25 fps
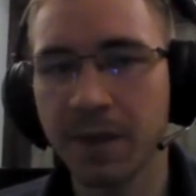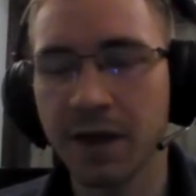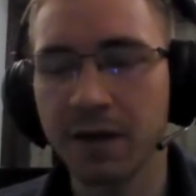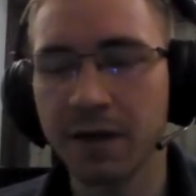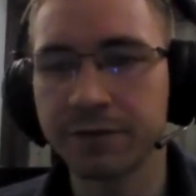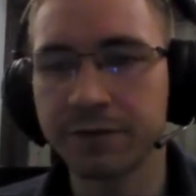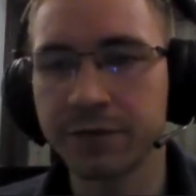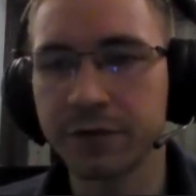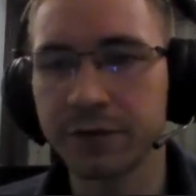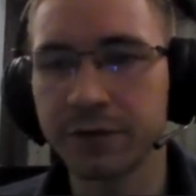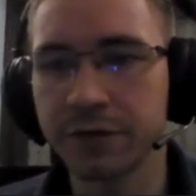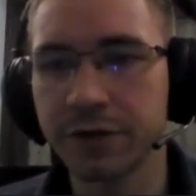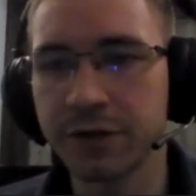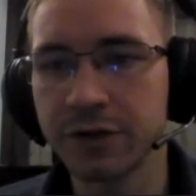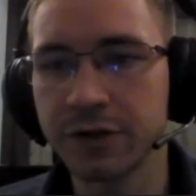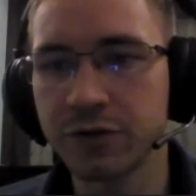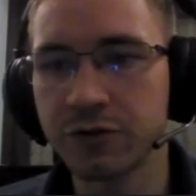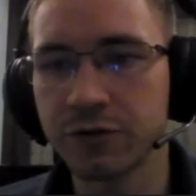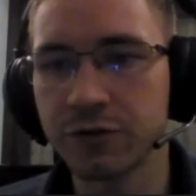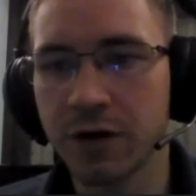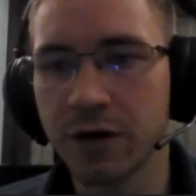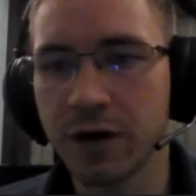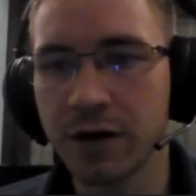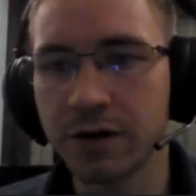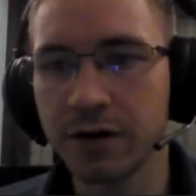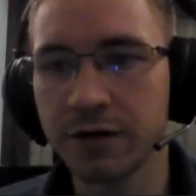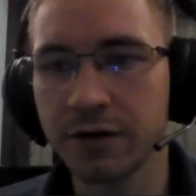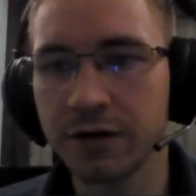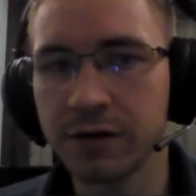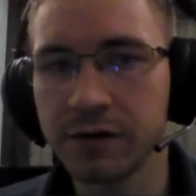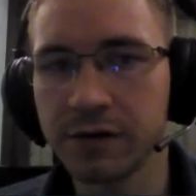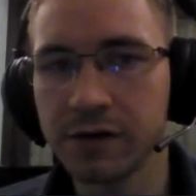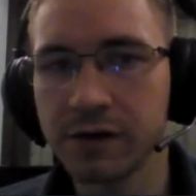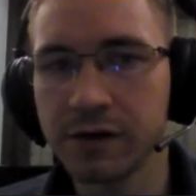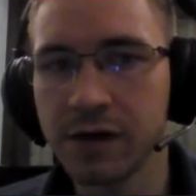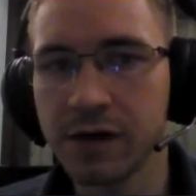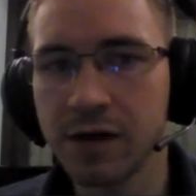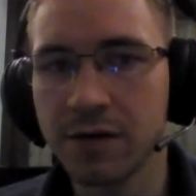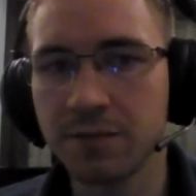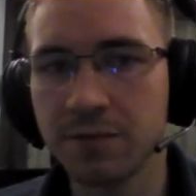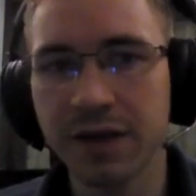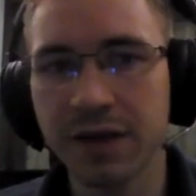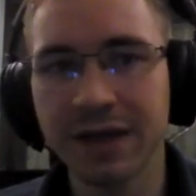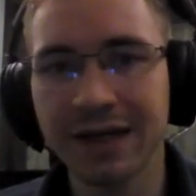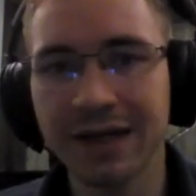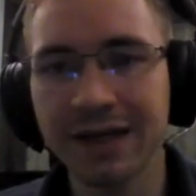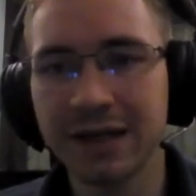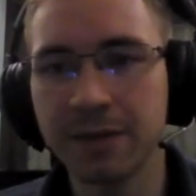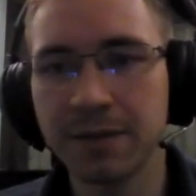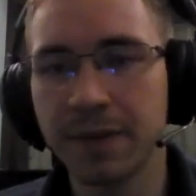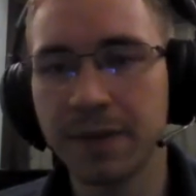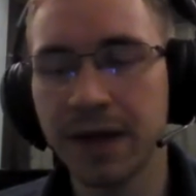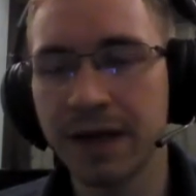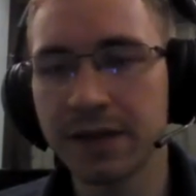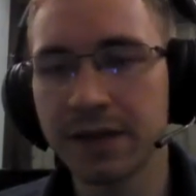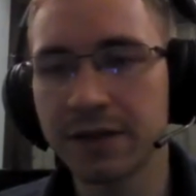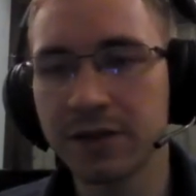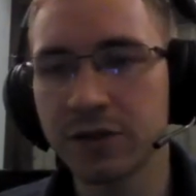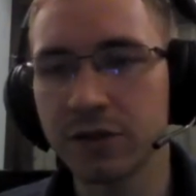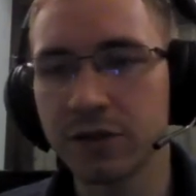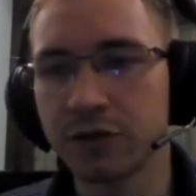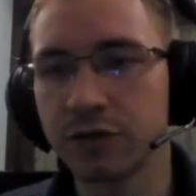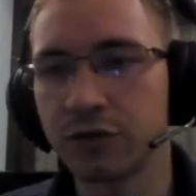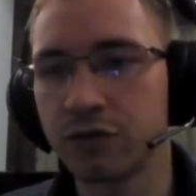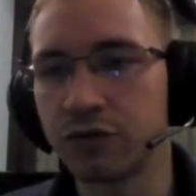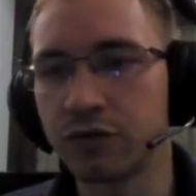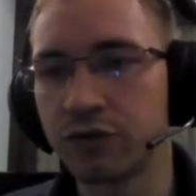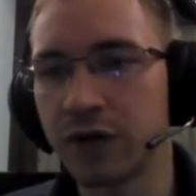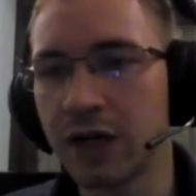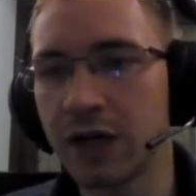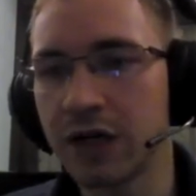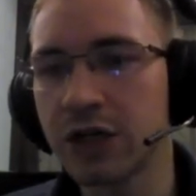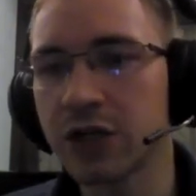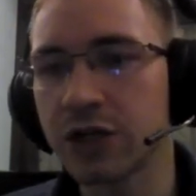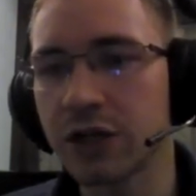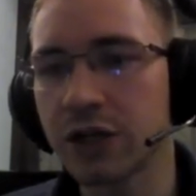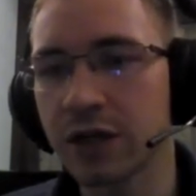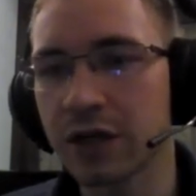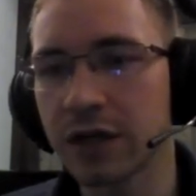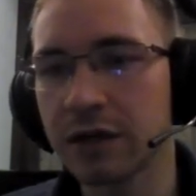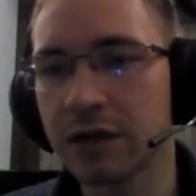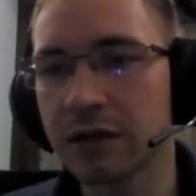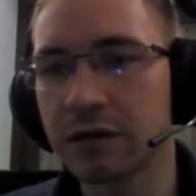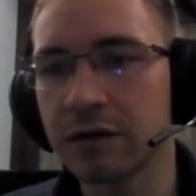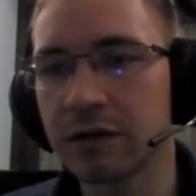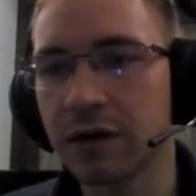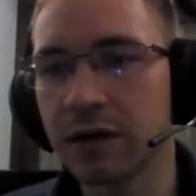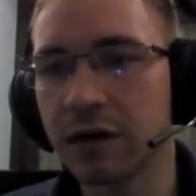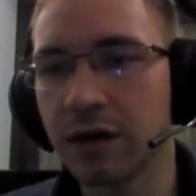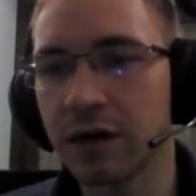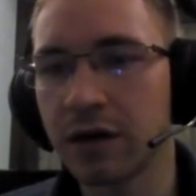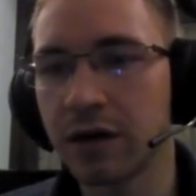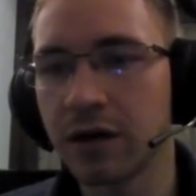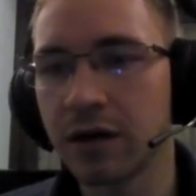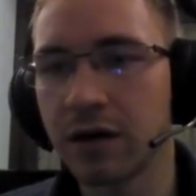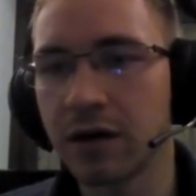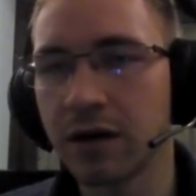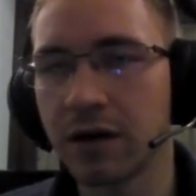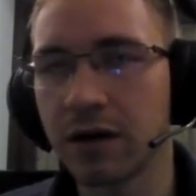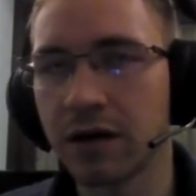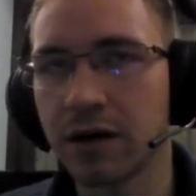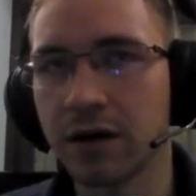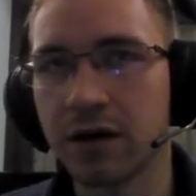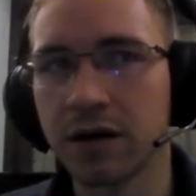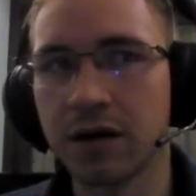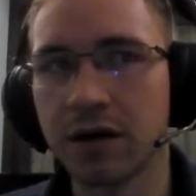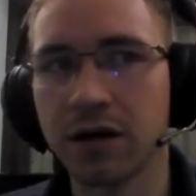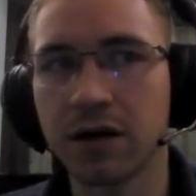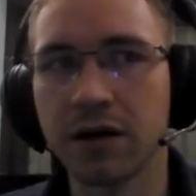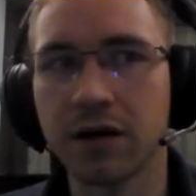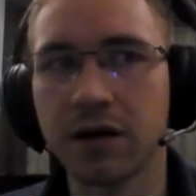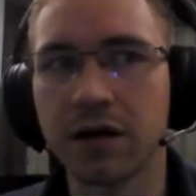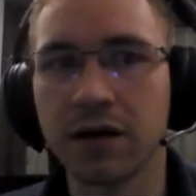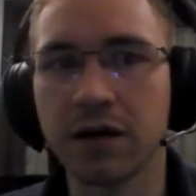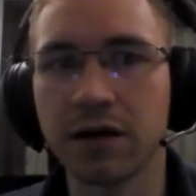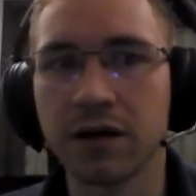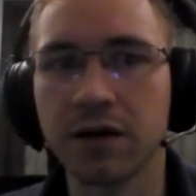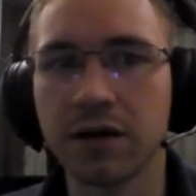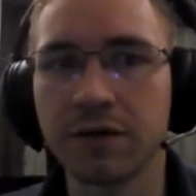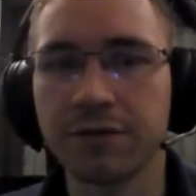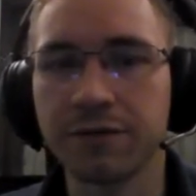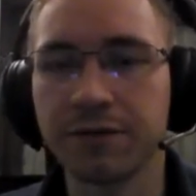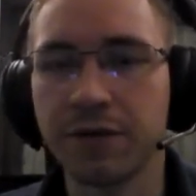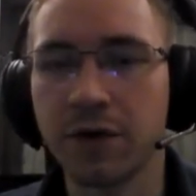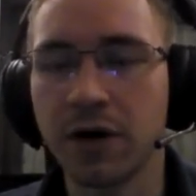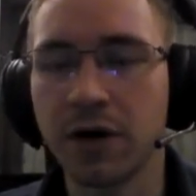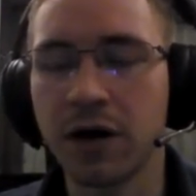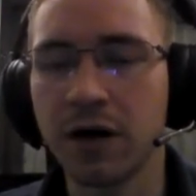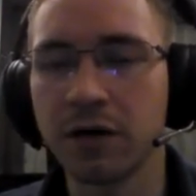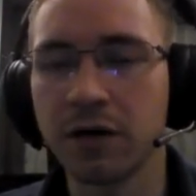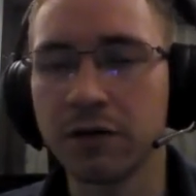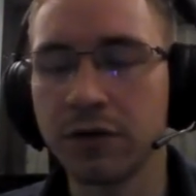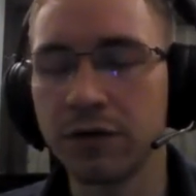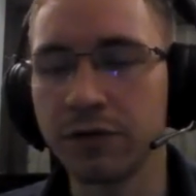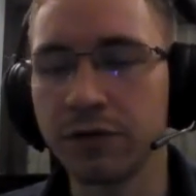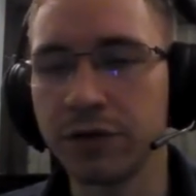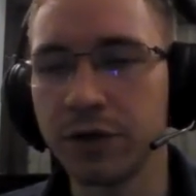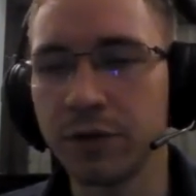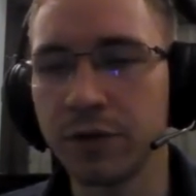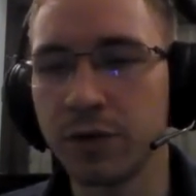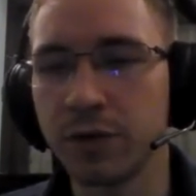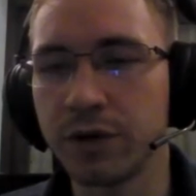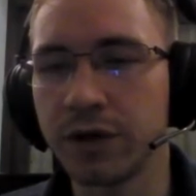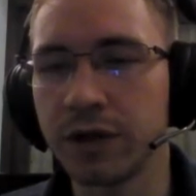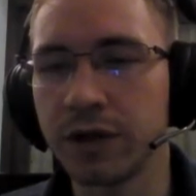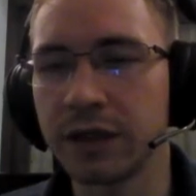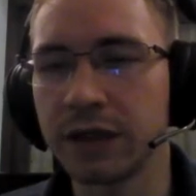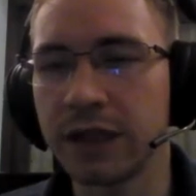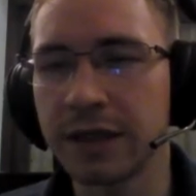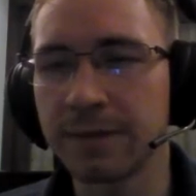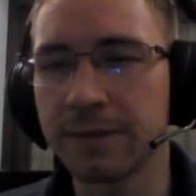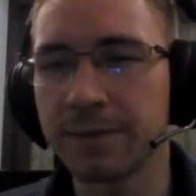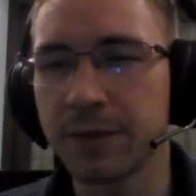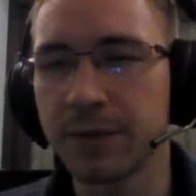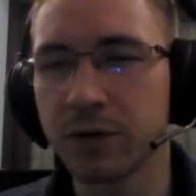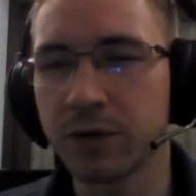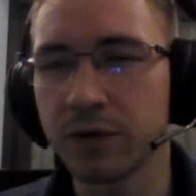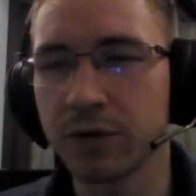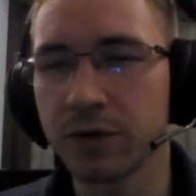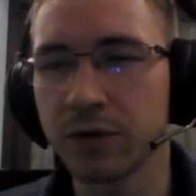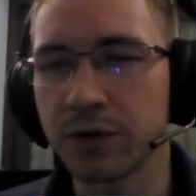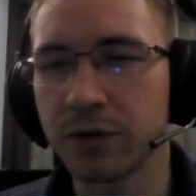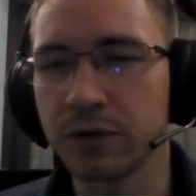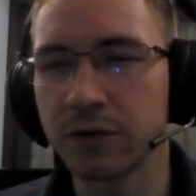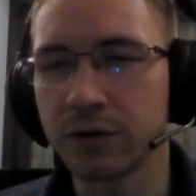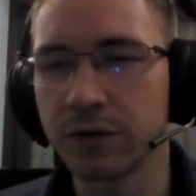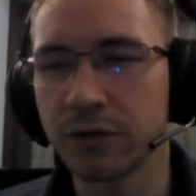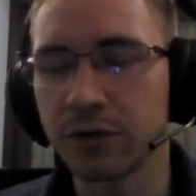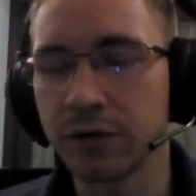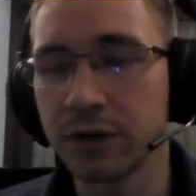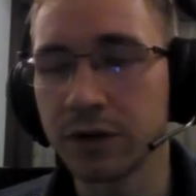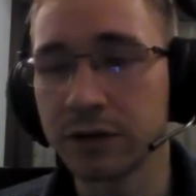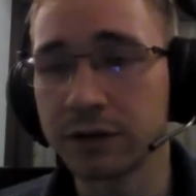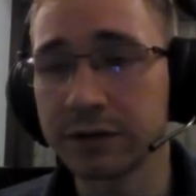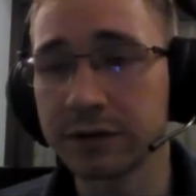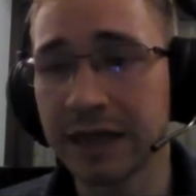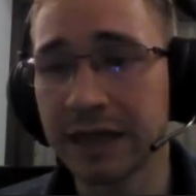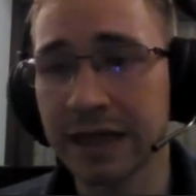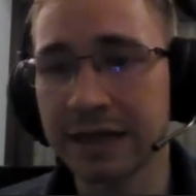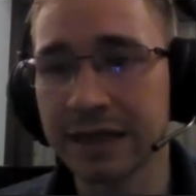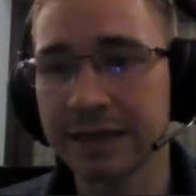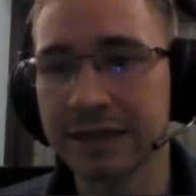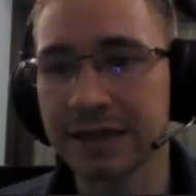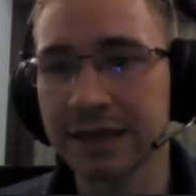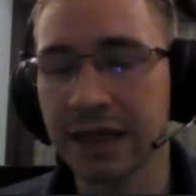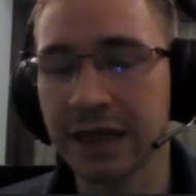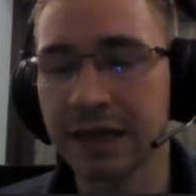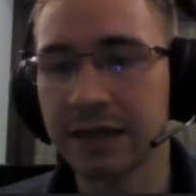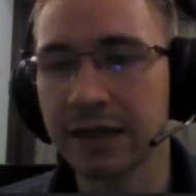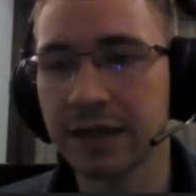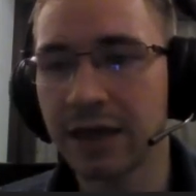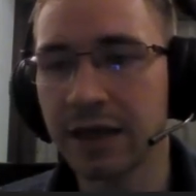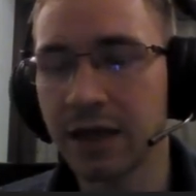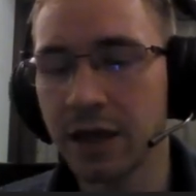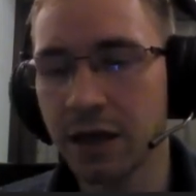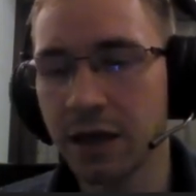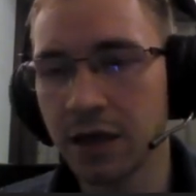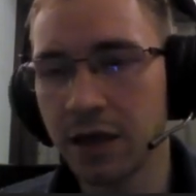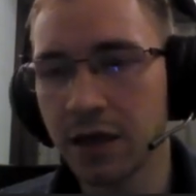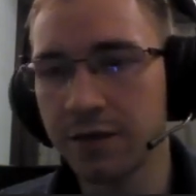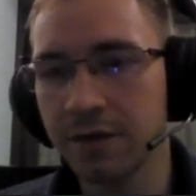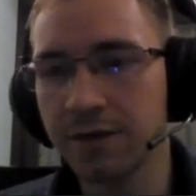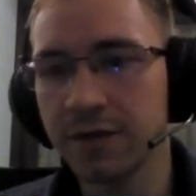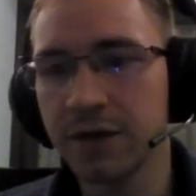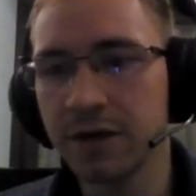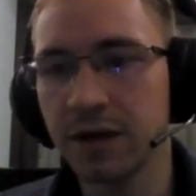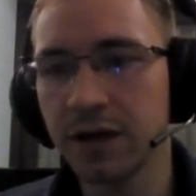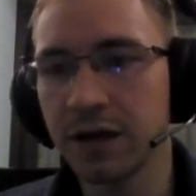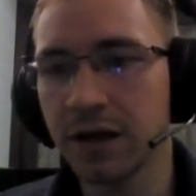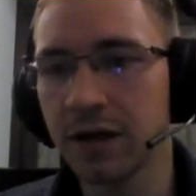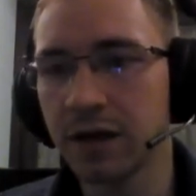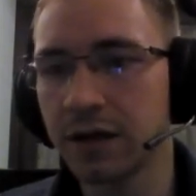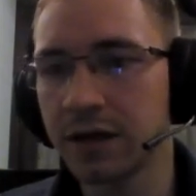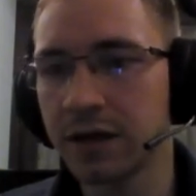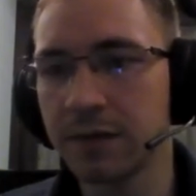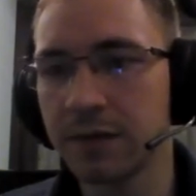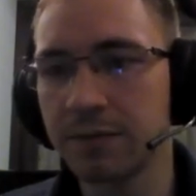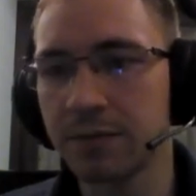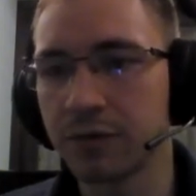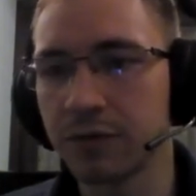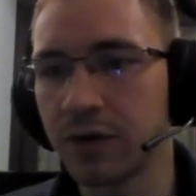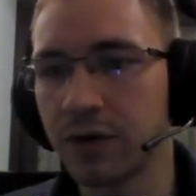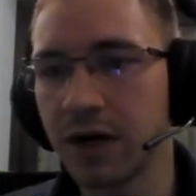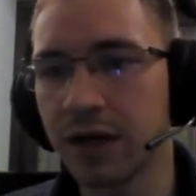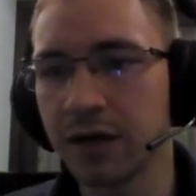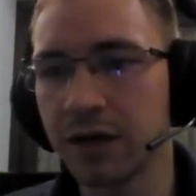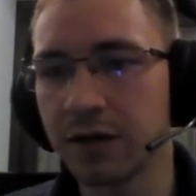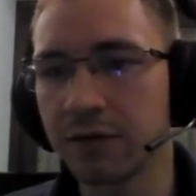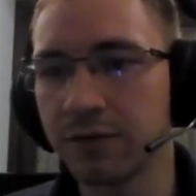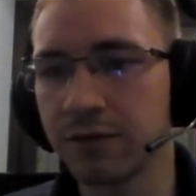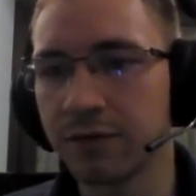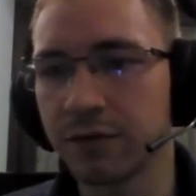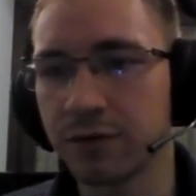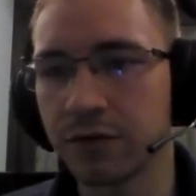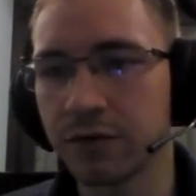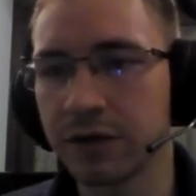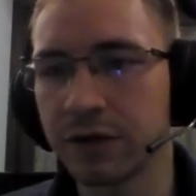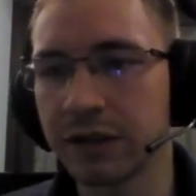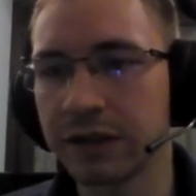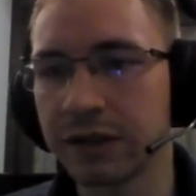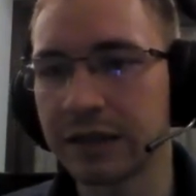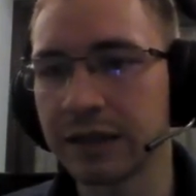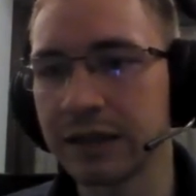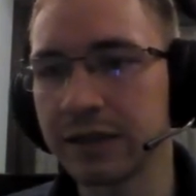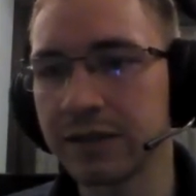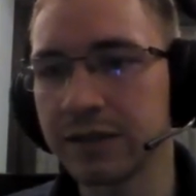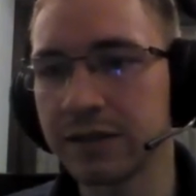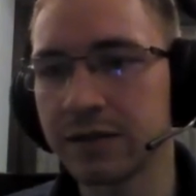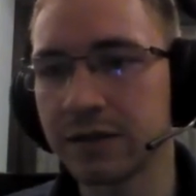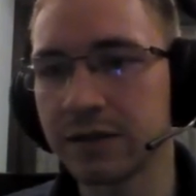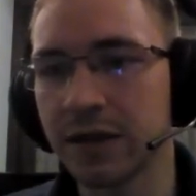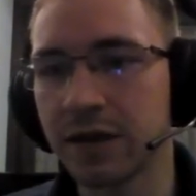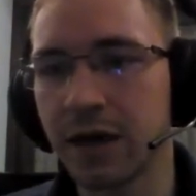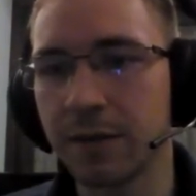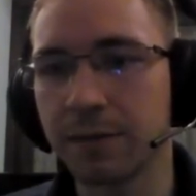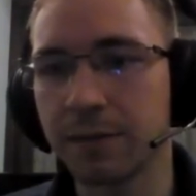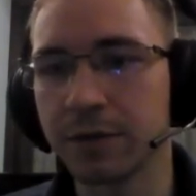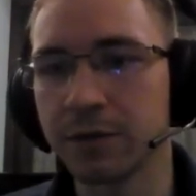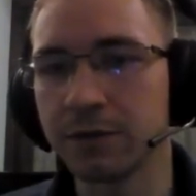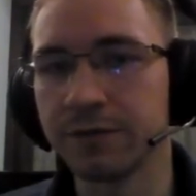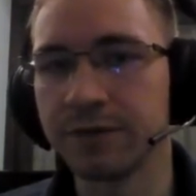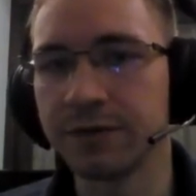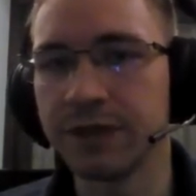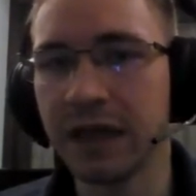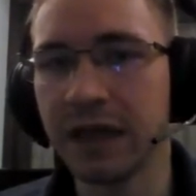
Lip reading: after each run. But it depends on duration, for how long you want to keep your local testnet. If you're gonna keep it running for at least a couple of